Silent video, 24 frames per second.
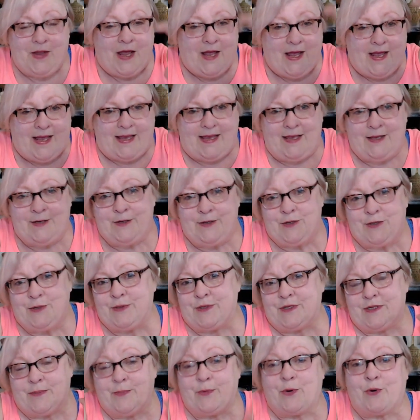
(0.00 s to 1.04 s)
into
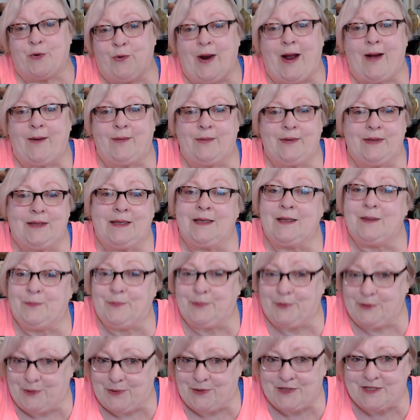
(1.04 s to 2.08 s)
some crowded little
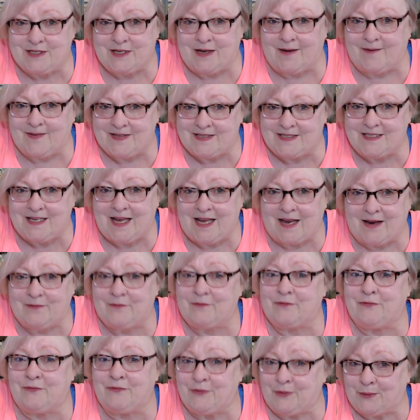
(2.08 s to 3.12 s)
booths on the second
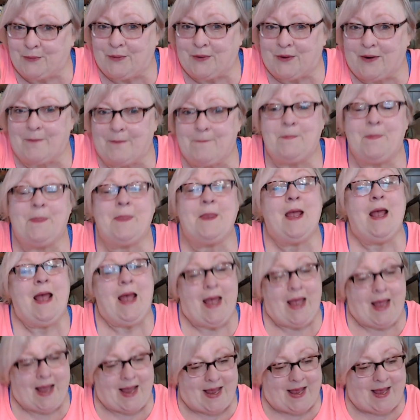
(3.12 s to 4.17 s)
floor.
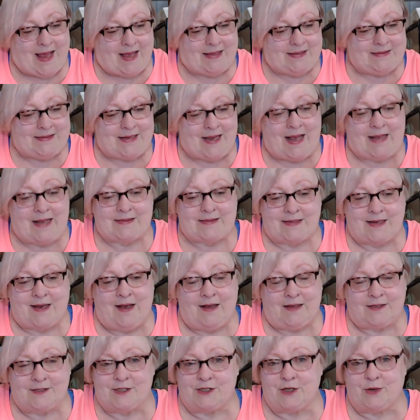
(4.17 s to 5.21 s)
And as
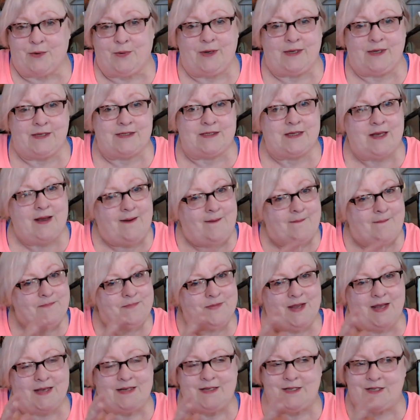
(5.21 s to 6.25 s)
consequence,
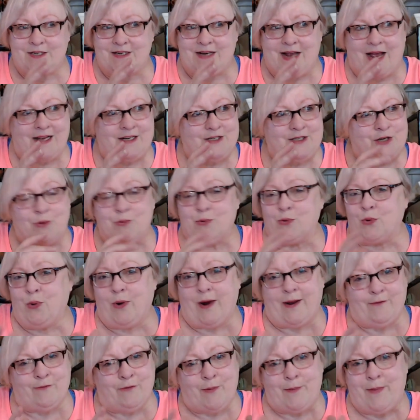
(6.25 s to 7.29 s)
I, I don't
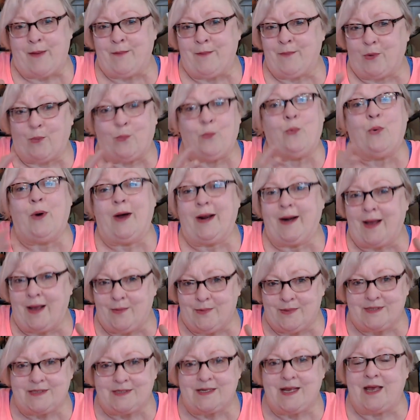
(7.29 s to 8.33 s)
quite remember what I
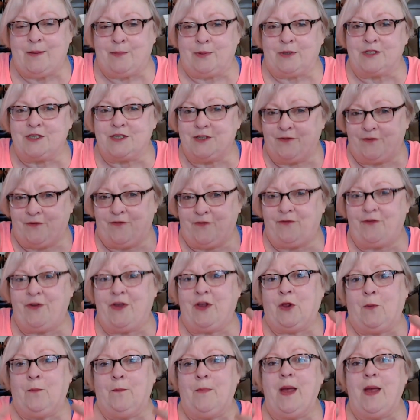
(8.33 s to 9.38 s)
was able to
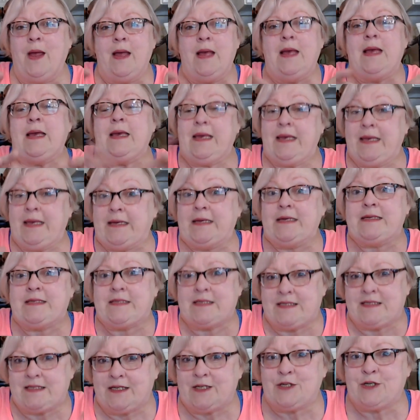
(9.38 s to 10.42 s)
film in
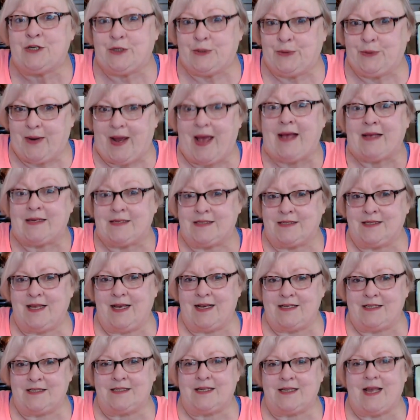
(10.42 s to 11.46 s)
situ, as they
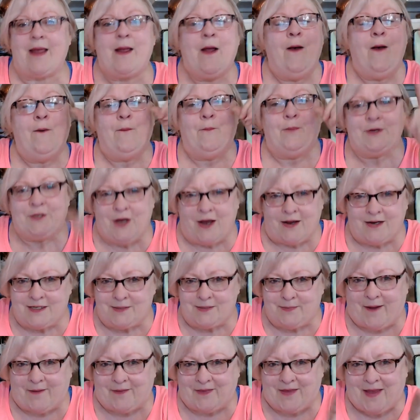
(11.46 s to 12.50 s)
say. We talked
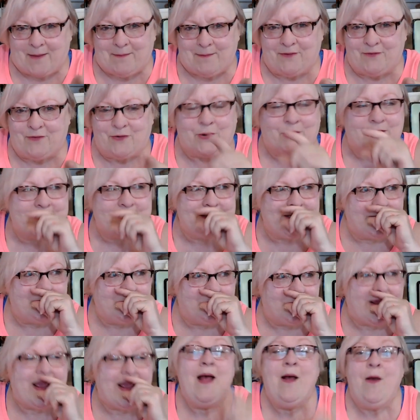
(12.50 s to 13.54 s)
about that before, didn't
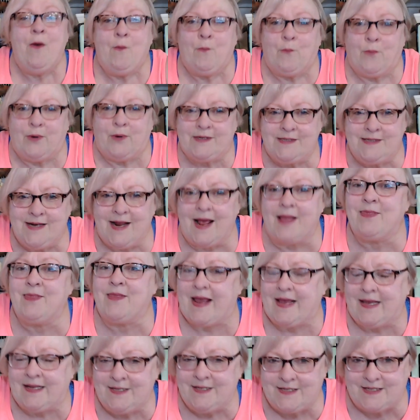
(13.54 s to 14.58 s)
we? Wasn't
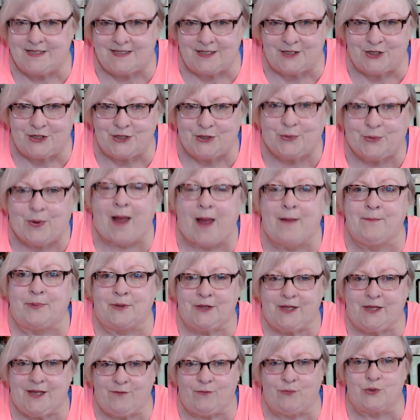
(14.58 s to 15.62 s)
in situ, I
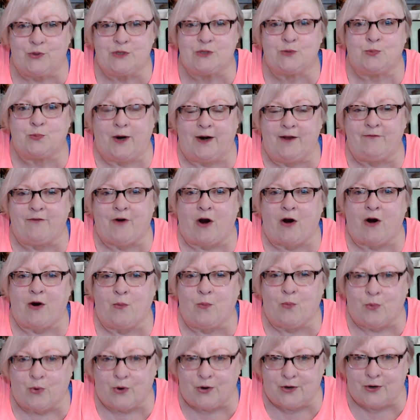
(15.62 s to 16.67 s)
believe, was one of our
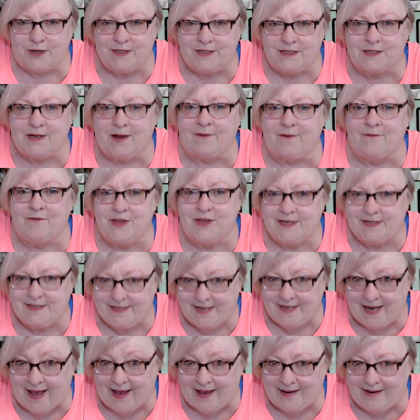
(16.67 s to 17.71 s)
words of the
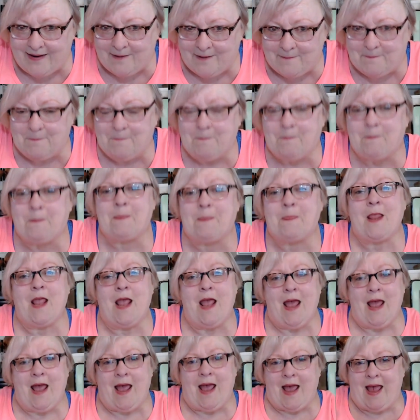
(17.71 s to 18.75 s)
day.
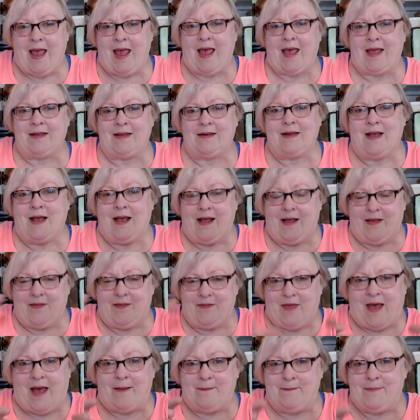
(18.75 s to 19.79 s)
And
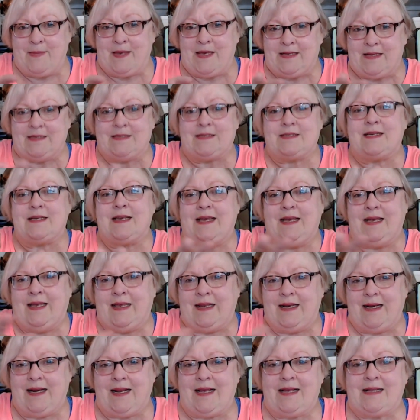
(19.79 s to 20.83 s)
that means
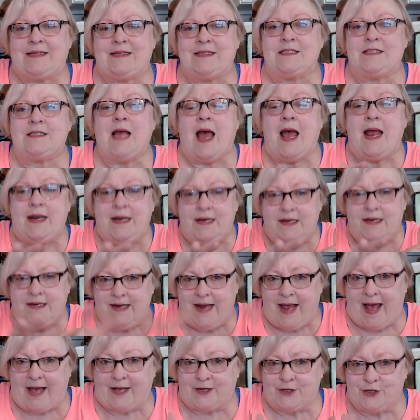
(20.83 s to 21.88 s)
in its
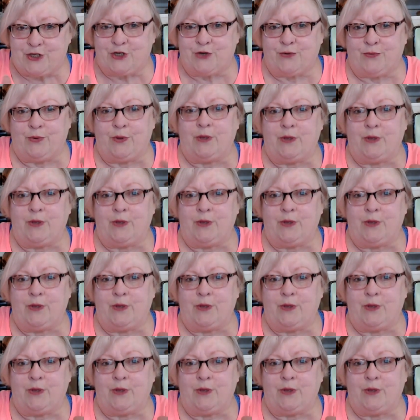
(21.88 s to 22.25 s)
natural